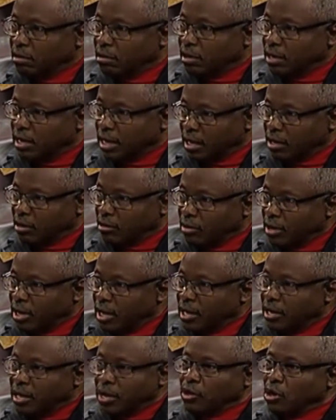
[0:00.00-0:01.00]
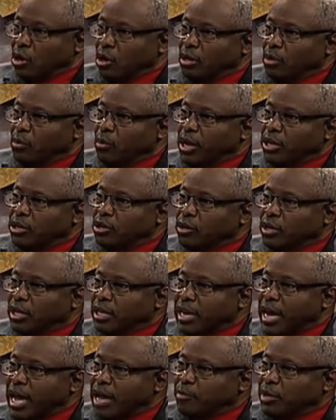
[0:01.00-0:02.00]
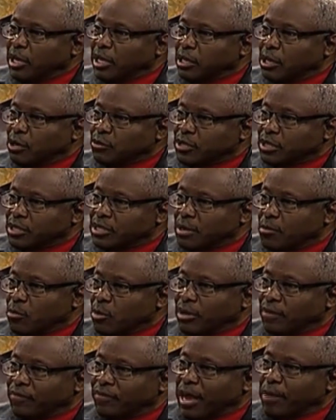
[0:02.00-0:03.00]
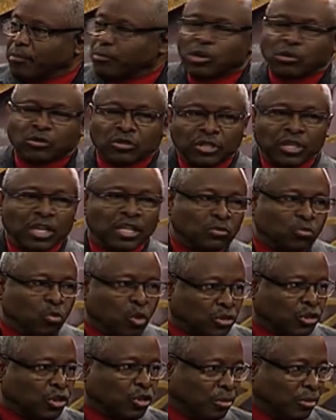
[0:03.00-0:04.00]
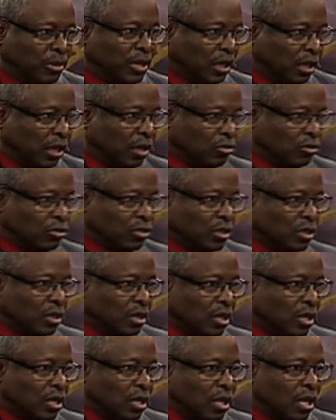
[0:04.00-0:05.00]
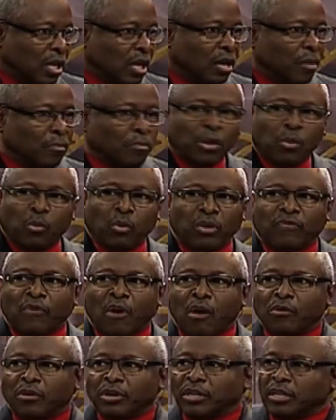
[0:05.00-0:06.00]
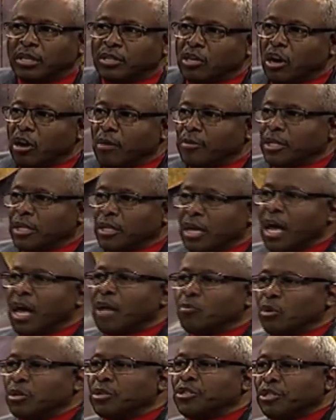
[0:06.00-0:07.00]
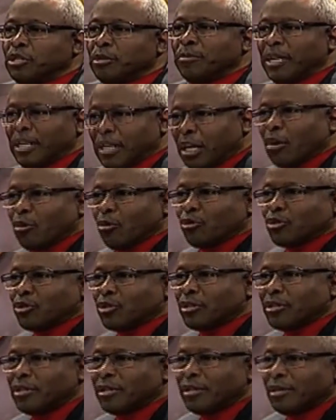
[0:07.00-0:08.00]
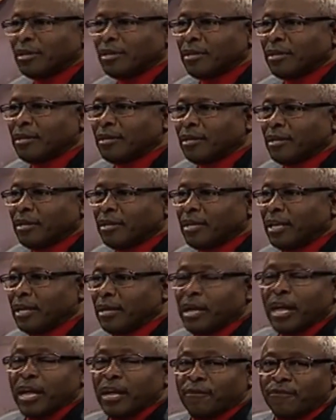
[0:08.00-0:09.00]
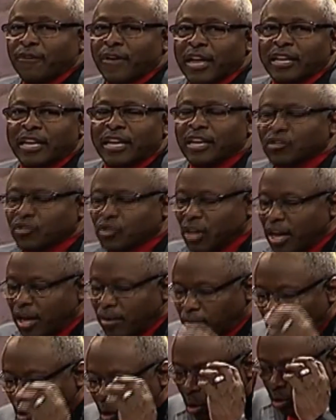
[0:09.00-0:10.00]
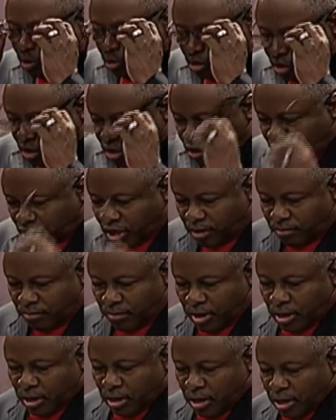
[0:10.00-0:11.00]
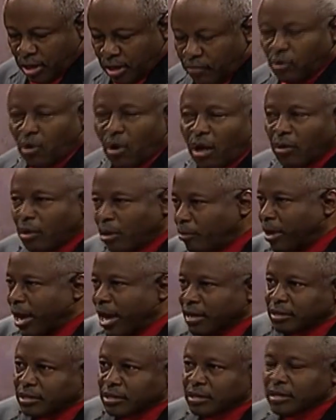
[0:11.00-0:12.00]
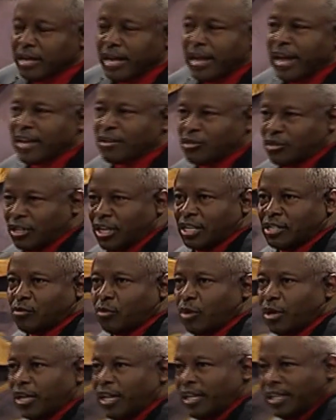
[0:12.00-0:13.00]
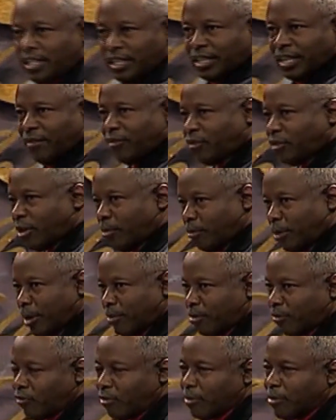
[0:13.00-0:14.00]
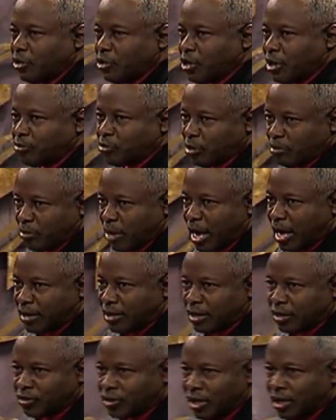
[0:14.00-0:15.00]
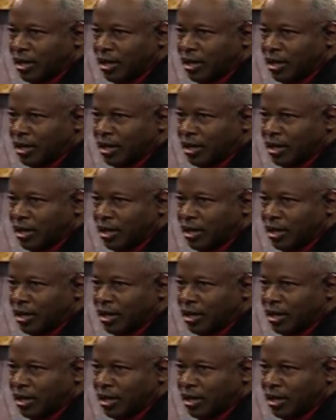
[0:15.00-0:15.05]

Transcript: Hello? Now, the only way you cannot be close to someone if that person doesn't want you to be close. But we've already determined that God wants you to be close. He, in fact, He set up the whole system. You go all the way back to Exodus, where He delivered the people from Egyptian bondage,